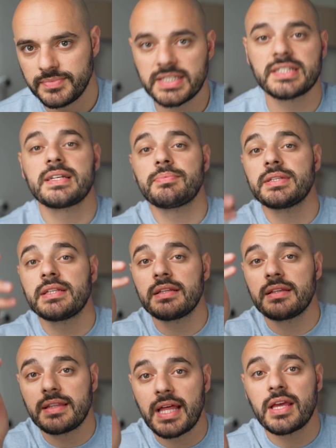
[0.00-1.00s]
This is
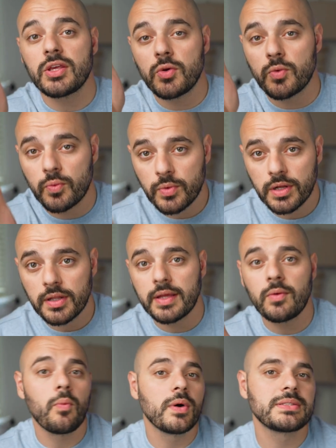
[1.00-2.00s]
something that you
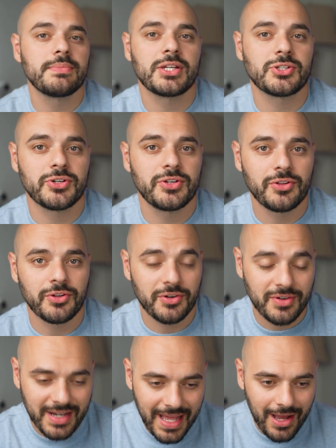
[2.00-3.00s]
really want to make sure you
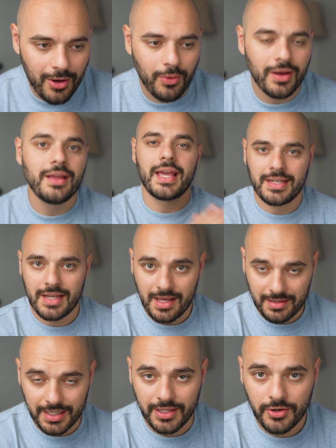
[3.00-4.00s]
learn now and
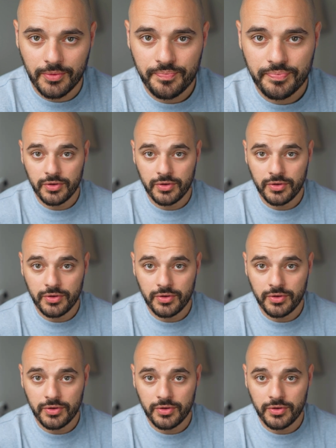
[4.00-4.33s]
not later.